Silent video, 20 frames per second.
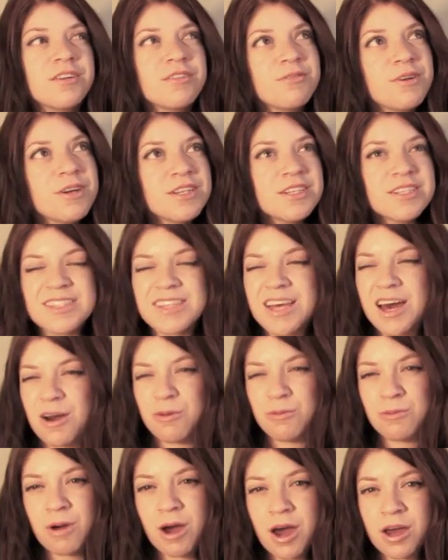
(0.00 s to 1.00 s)
what is
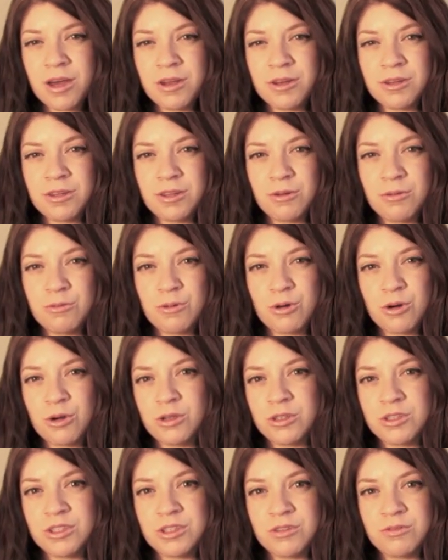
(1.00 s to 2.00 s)
that one?
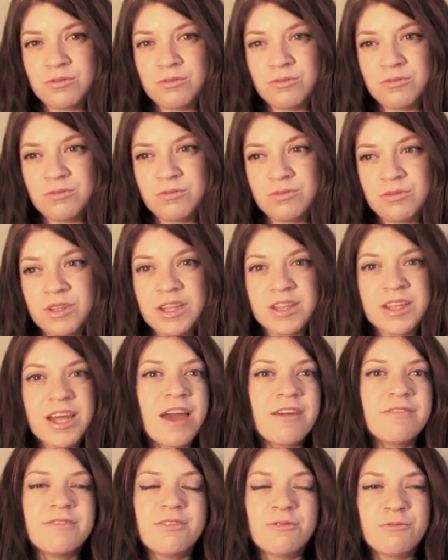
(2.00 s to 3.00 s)
The
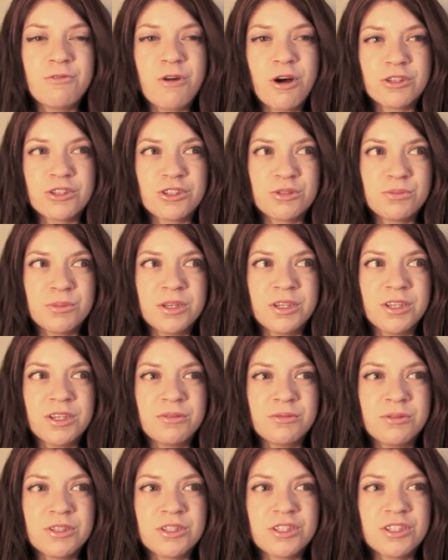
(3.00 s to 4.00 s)
Life of Walter Mitty,
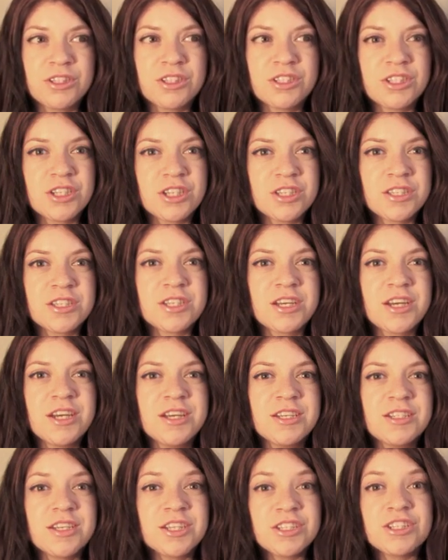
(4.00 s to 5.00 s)
which is just
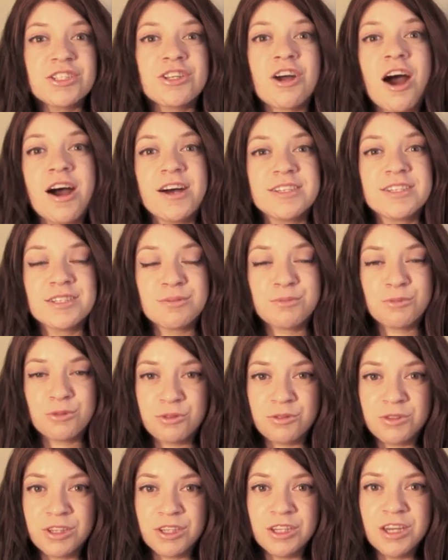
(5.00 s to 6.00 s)
such an awesome
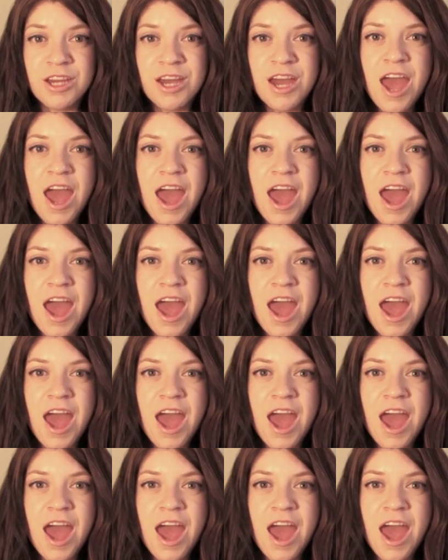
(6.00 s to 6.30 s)
movie.